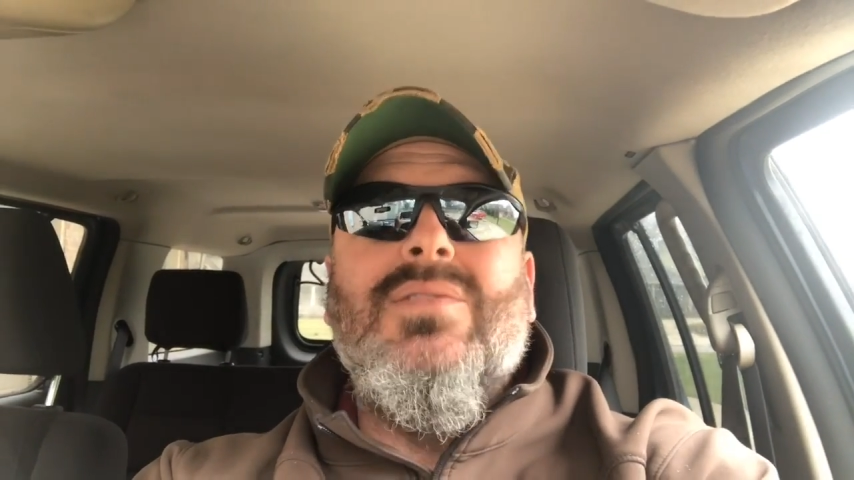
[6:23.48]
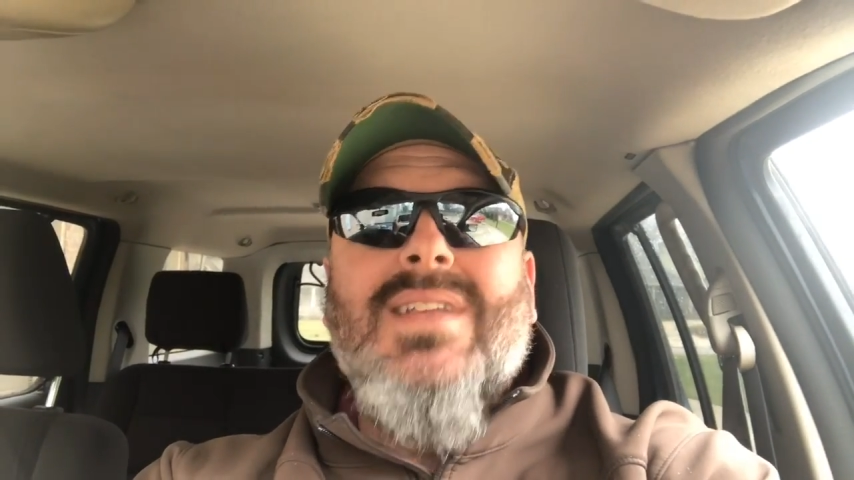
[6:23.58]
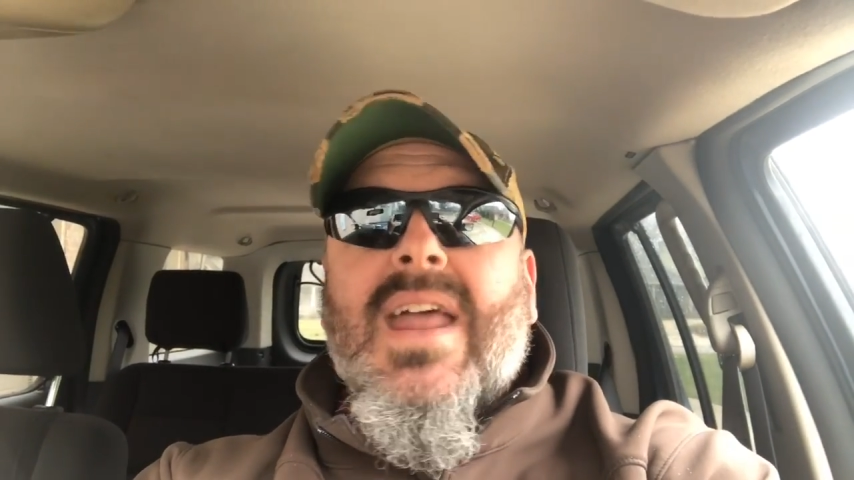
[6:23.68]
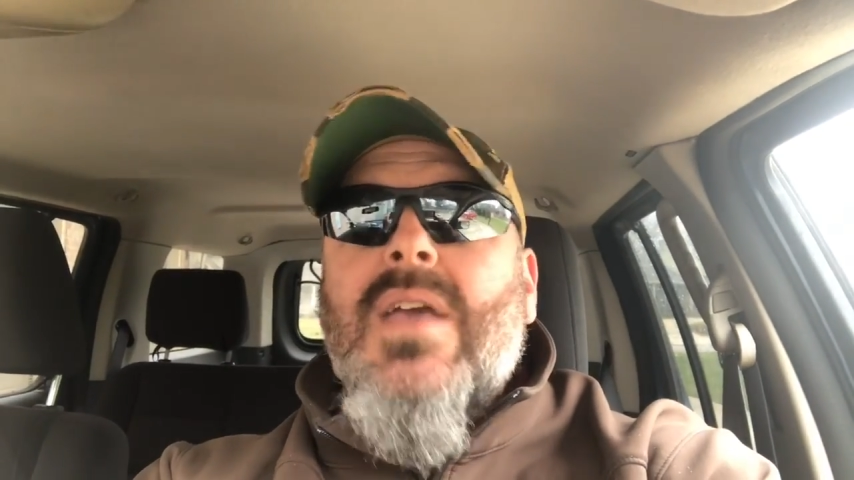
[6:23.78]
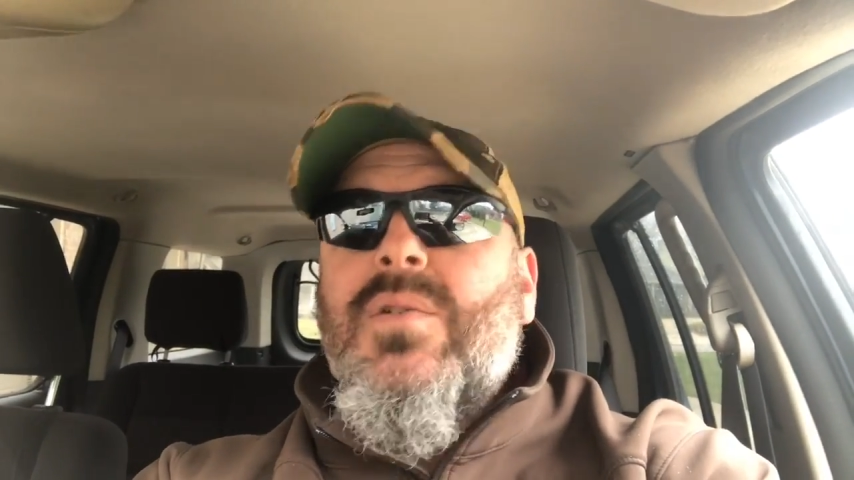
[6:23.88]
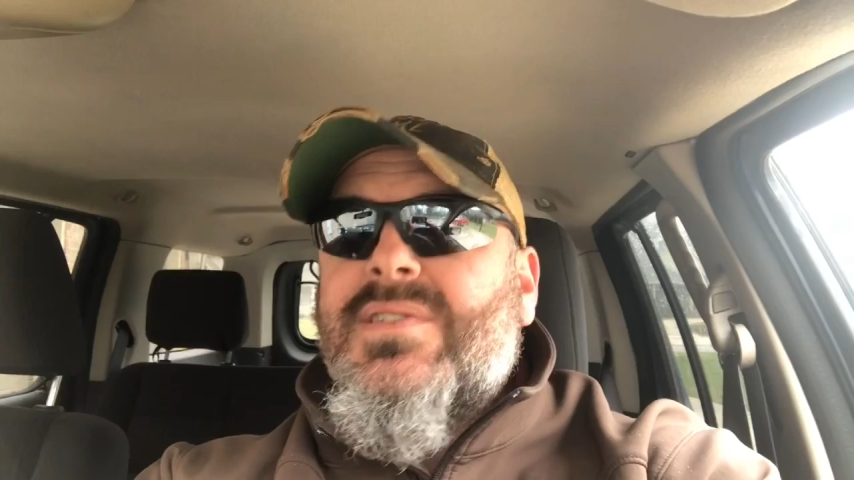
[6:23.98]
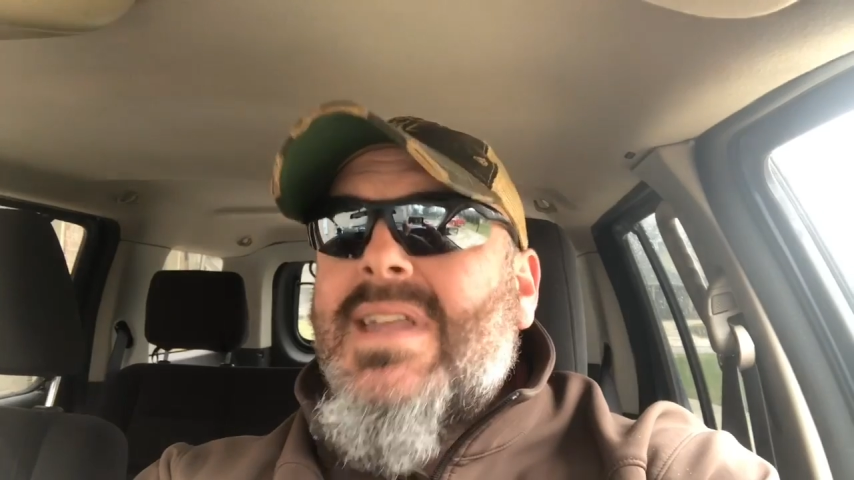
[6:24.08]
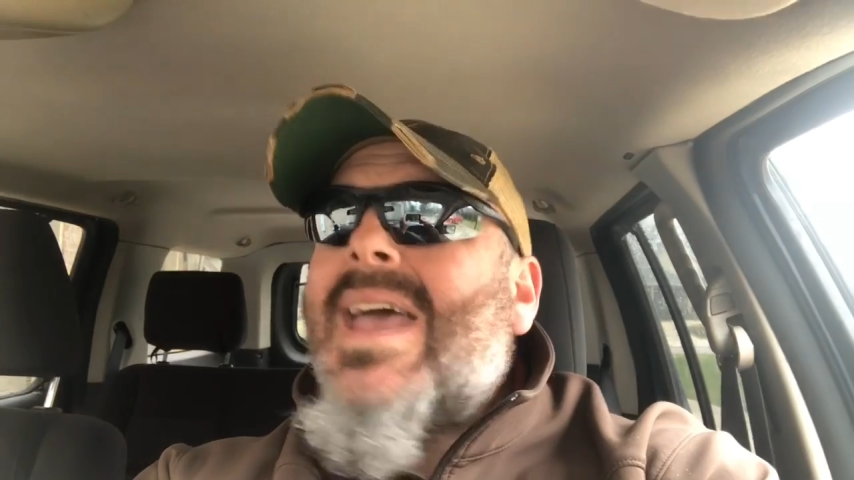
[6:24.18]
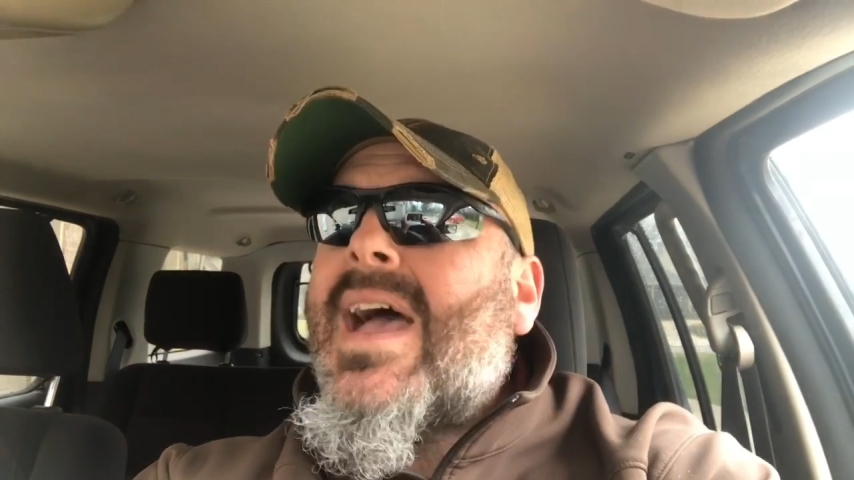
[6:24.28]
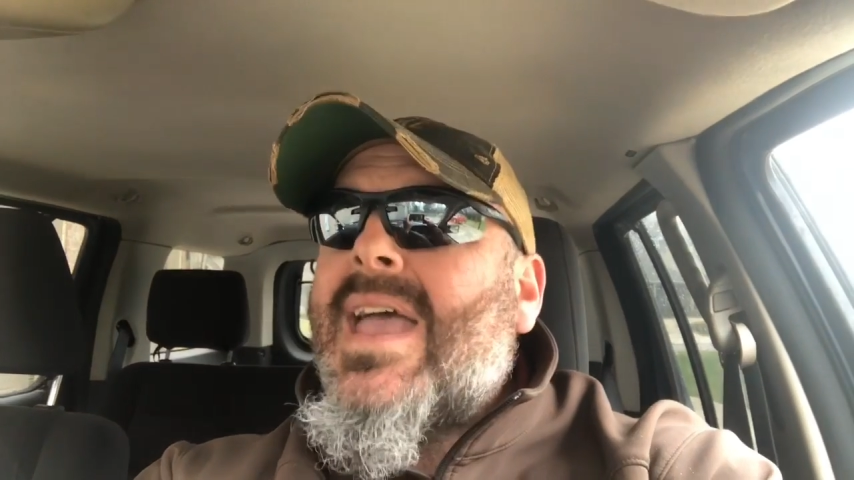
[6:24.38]
So today was
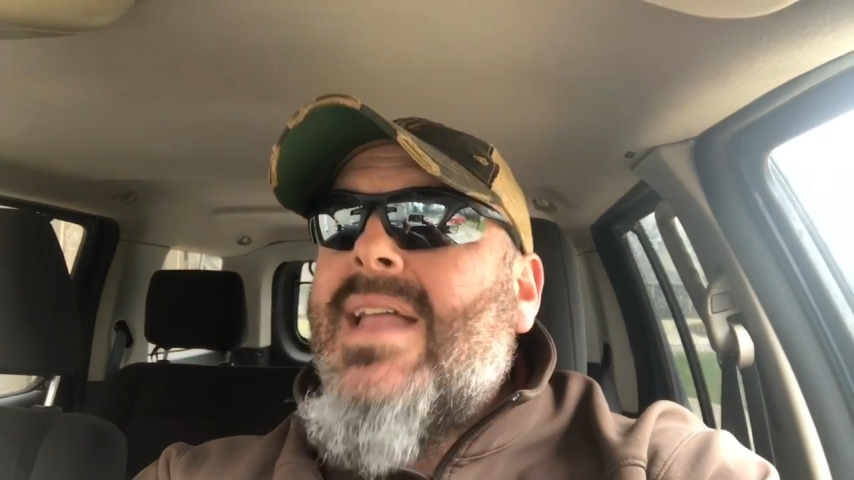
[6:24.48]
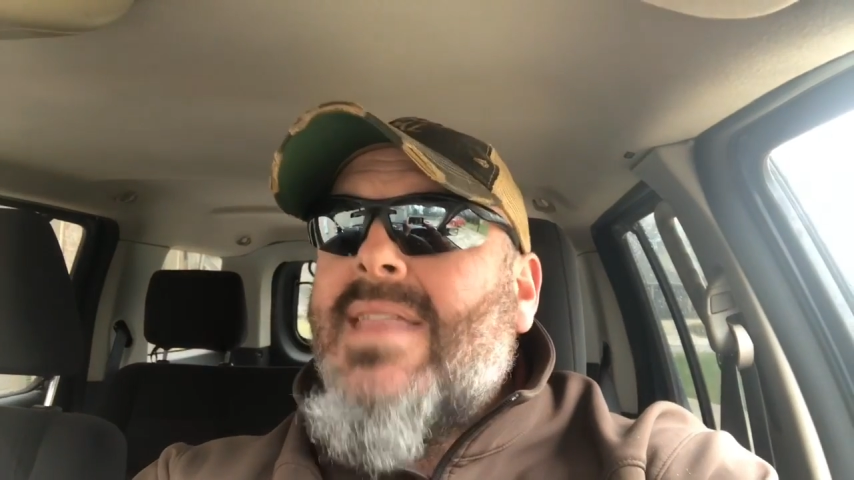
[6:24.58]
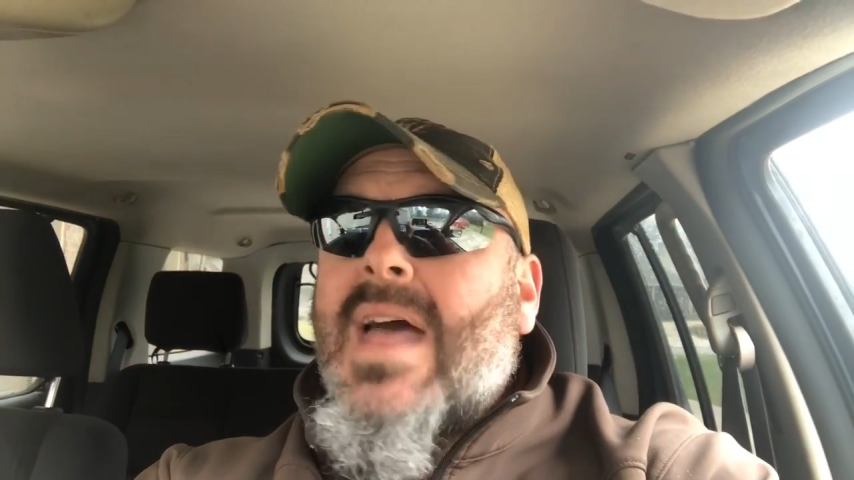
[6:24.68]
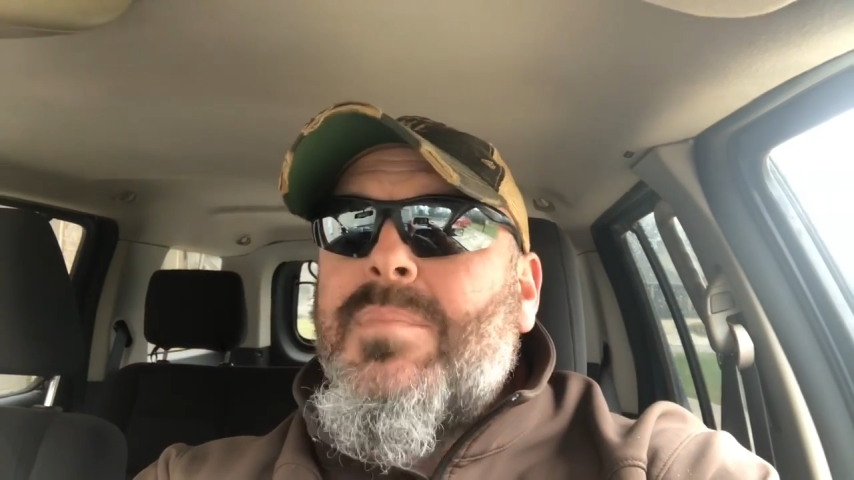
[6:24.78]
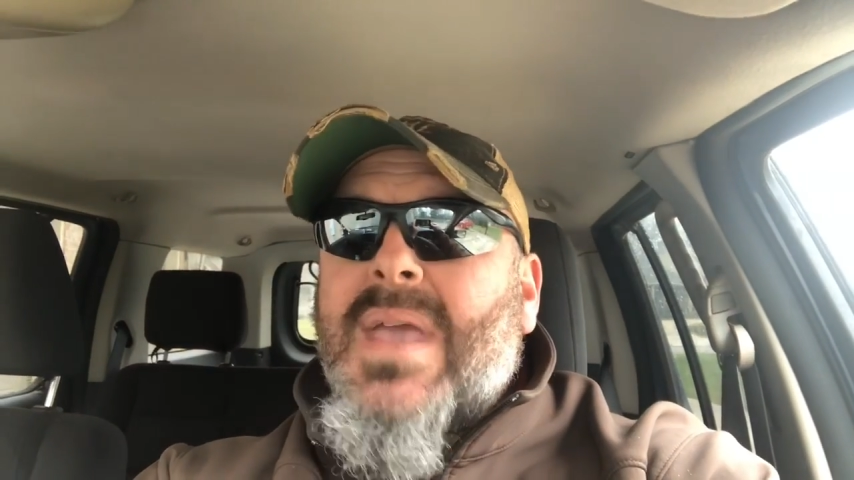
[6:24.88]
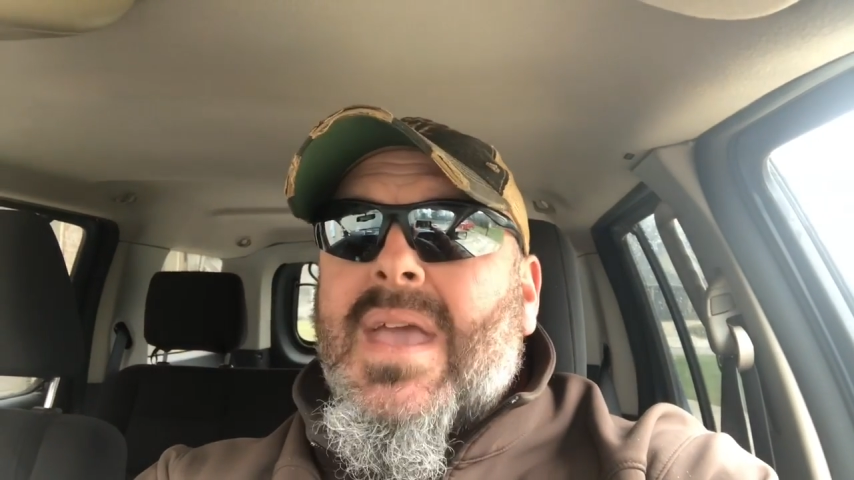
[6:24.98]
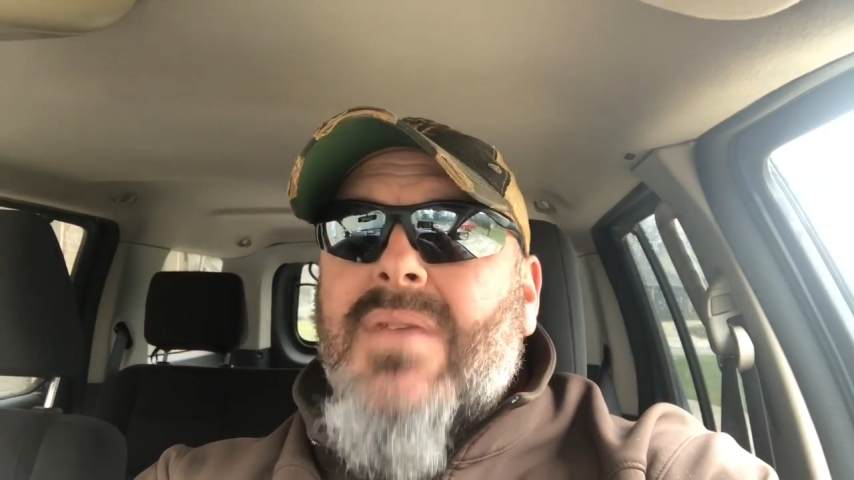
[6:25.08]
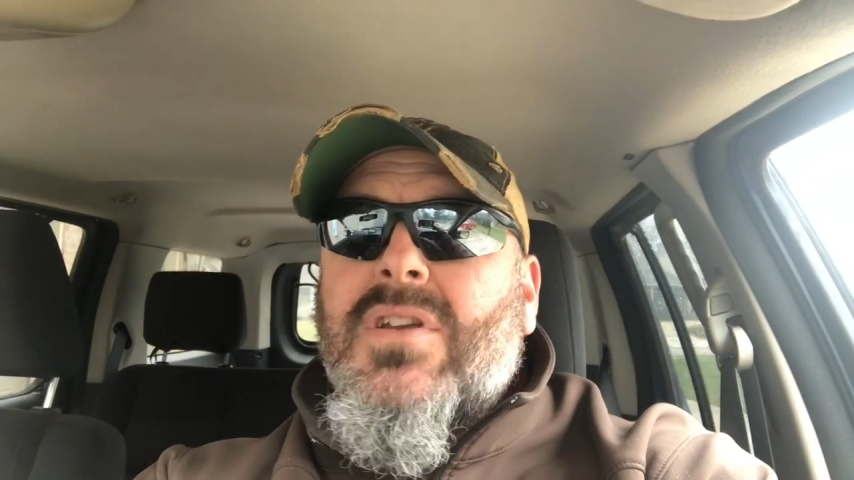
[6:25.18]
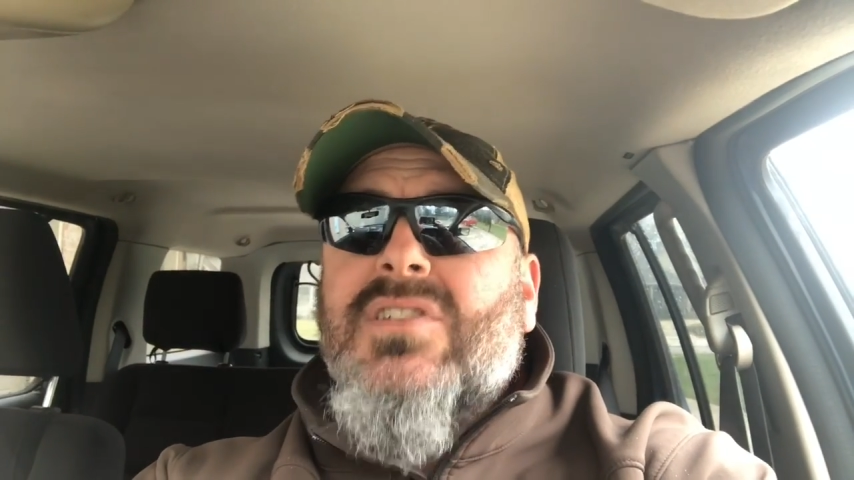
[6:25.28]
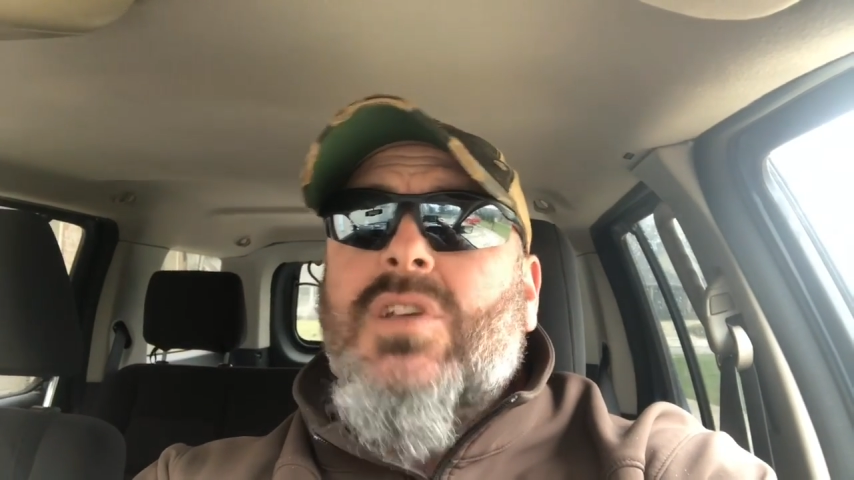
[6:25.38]
the day I end that behavior.